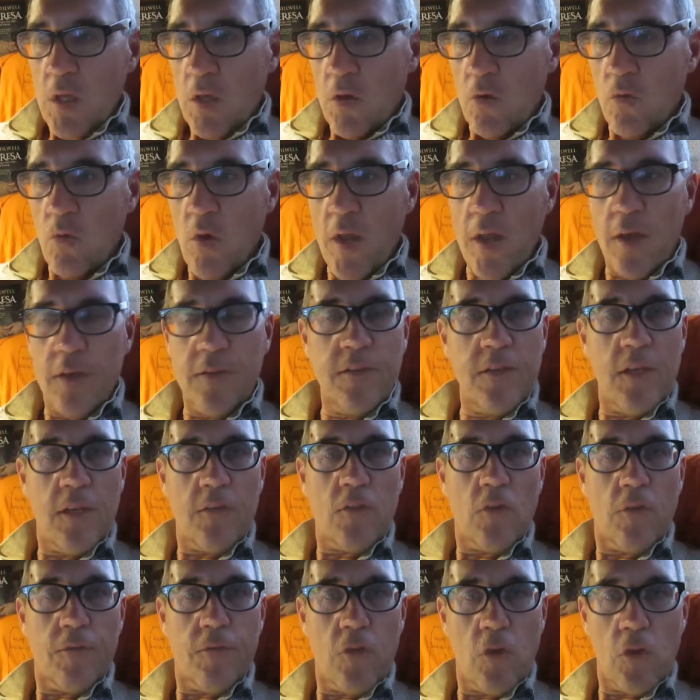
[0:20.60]
we're at the
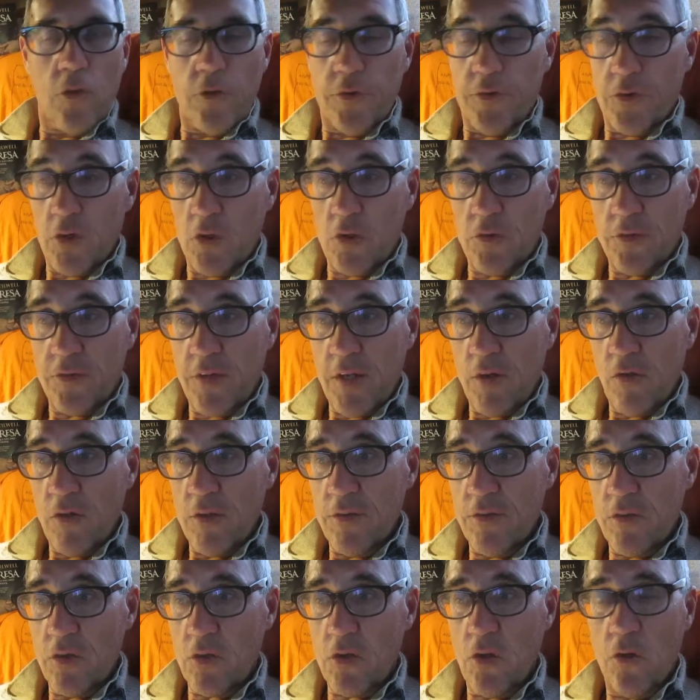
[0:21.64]
end of our second
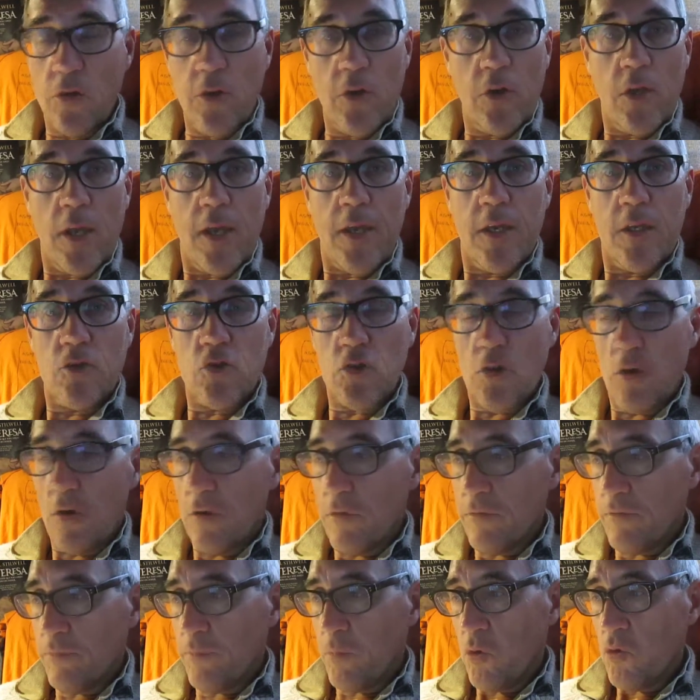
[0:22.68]
series, the Golden Age
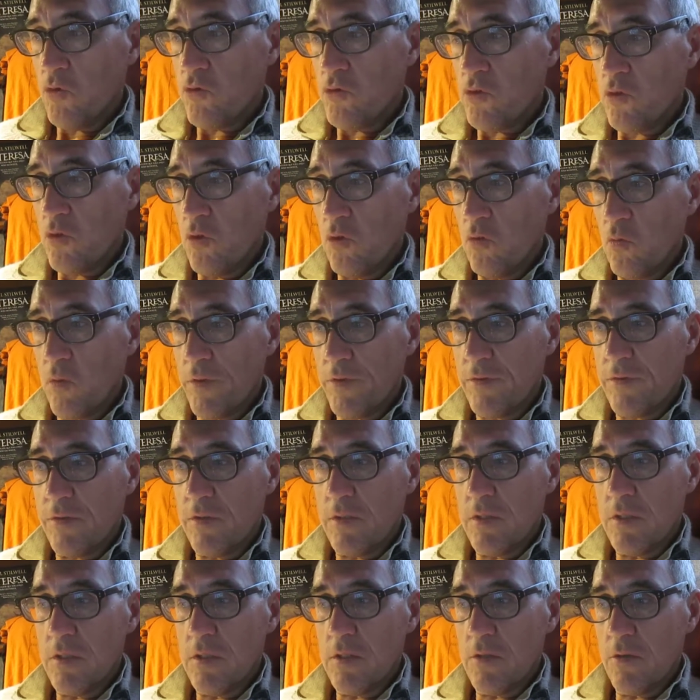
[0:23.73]
of Portugal with
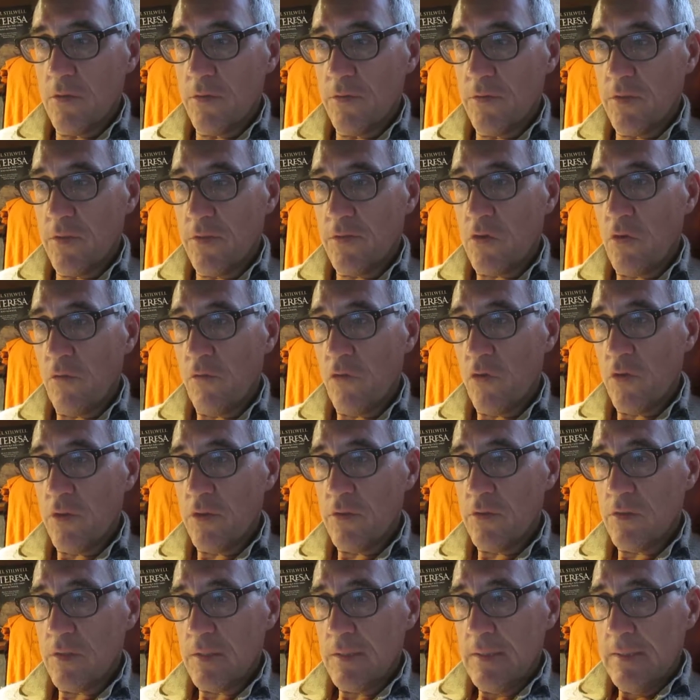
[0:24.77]
the
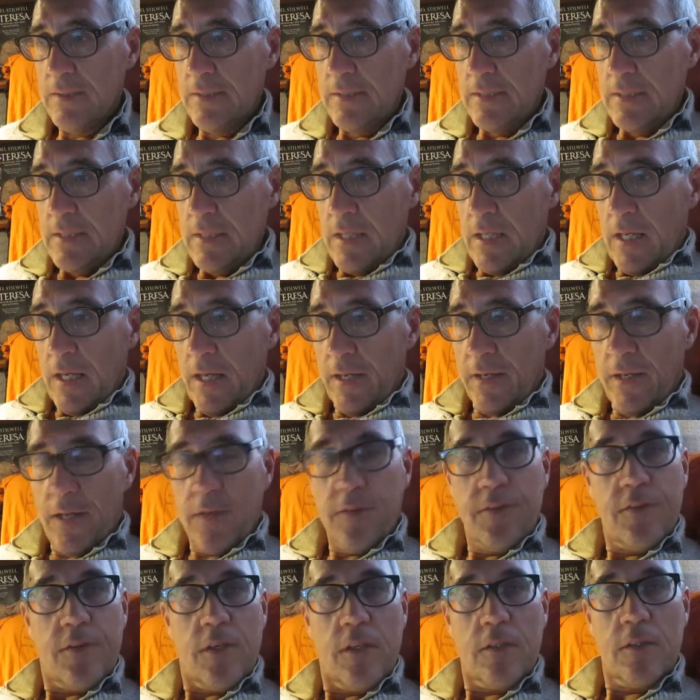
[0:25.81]
discoveries. And I
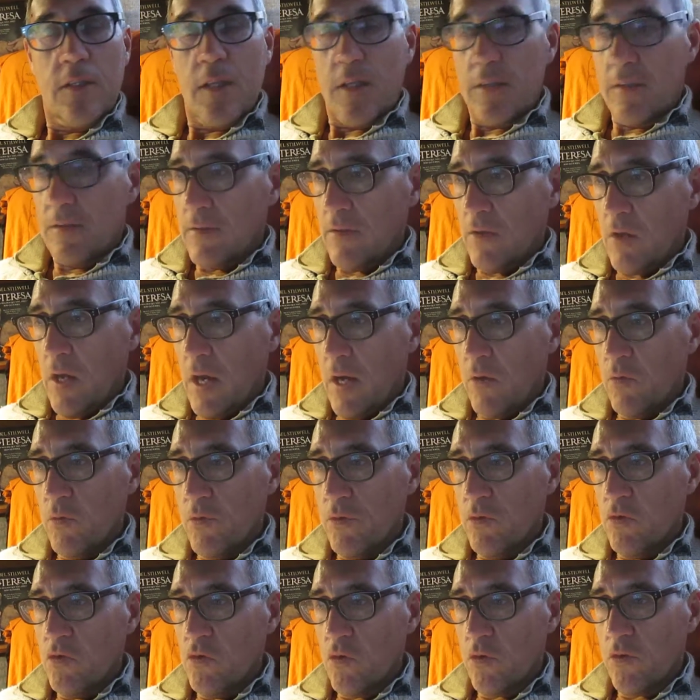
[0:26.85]
said that I
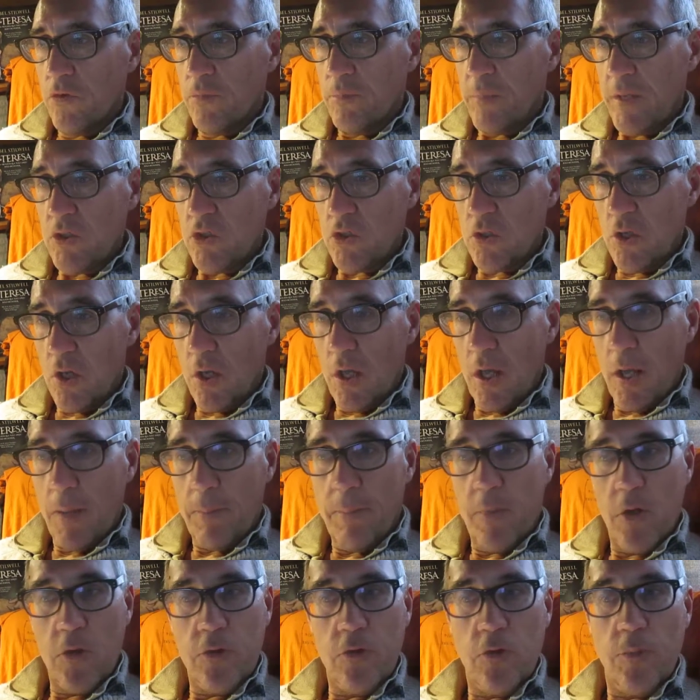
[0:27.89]
would do a special
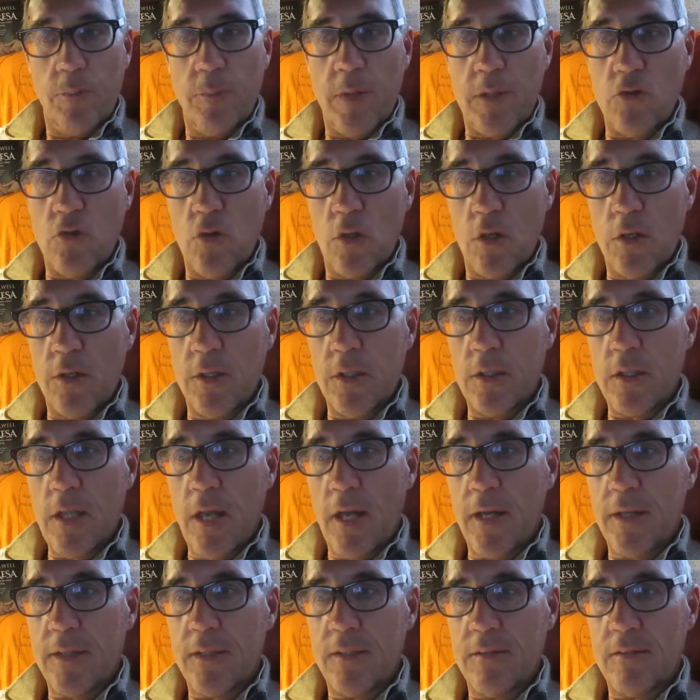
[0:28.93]
about the Manueline
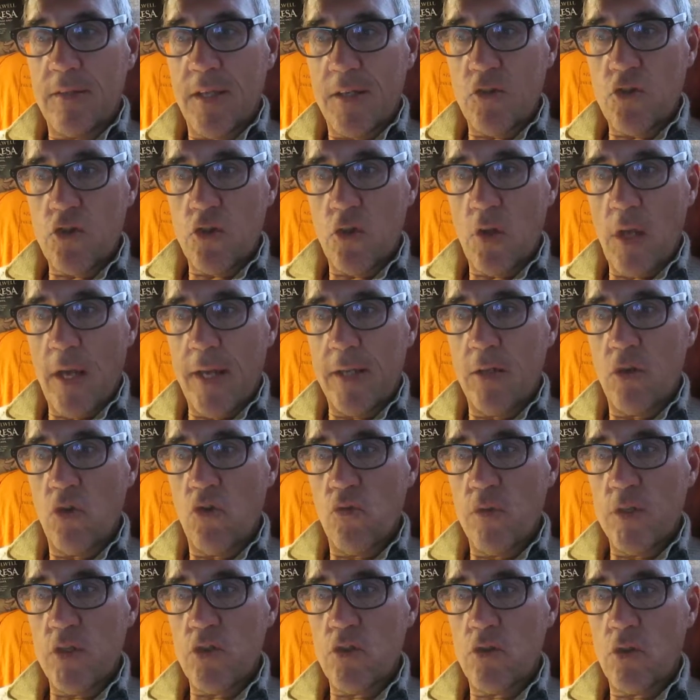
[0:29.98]
architecture and
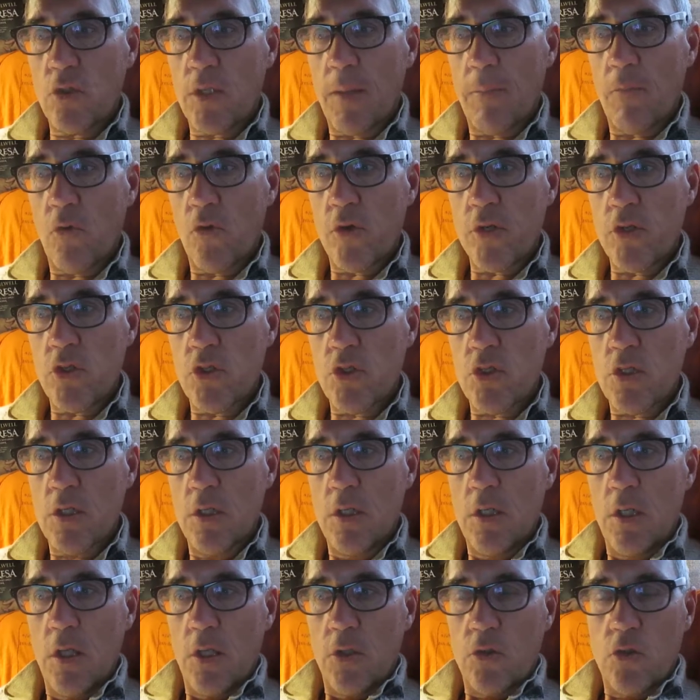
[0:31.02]
Luís de Camões,
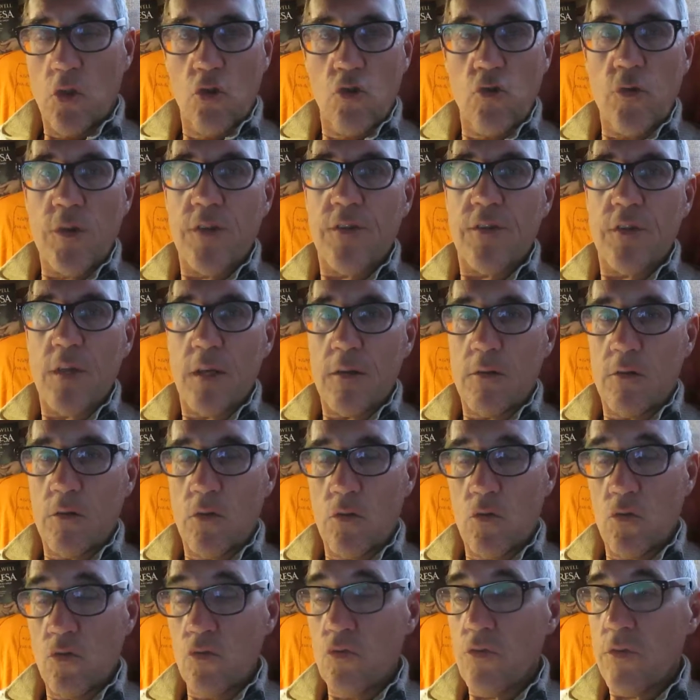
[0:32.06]
the
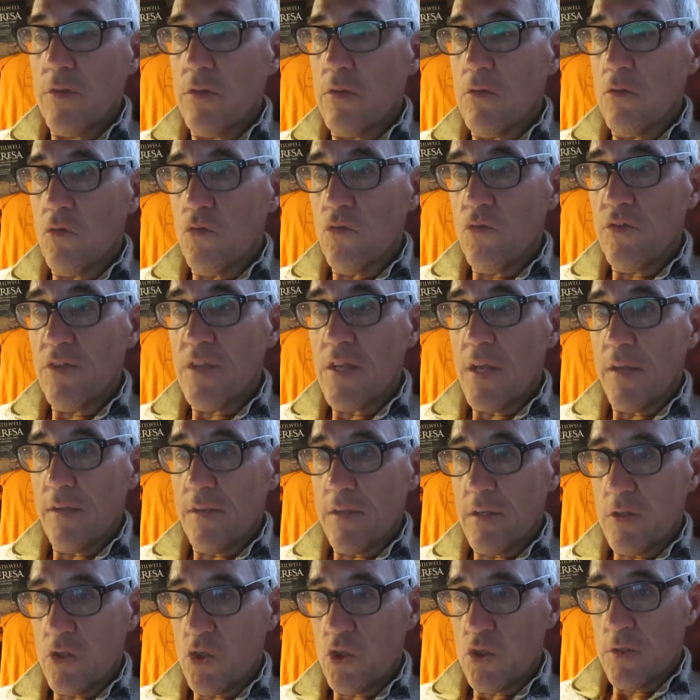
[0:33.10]

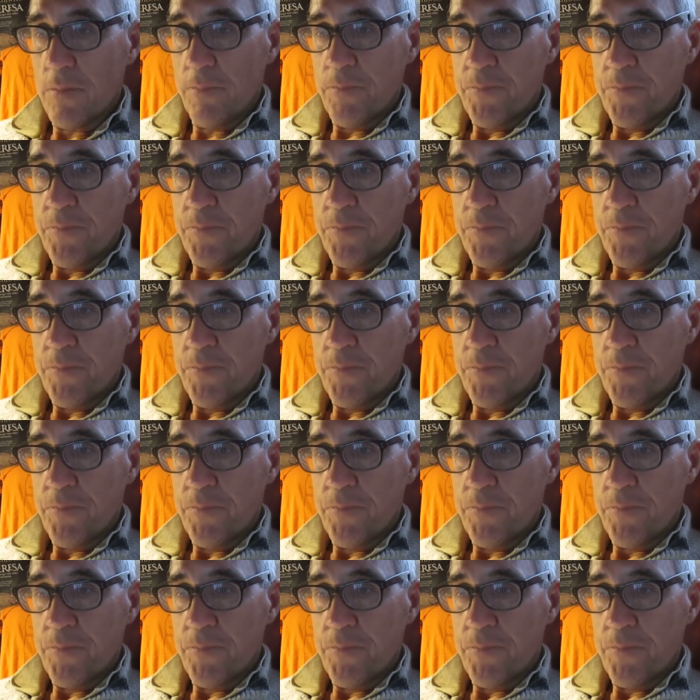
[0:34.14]
Lusíadas.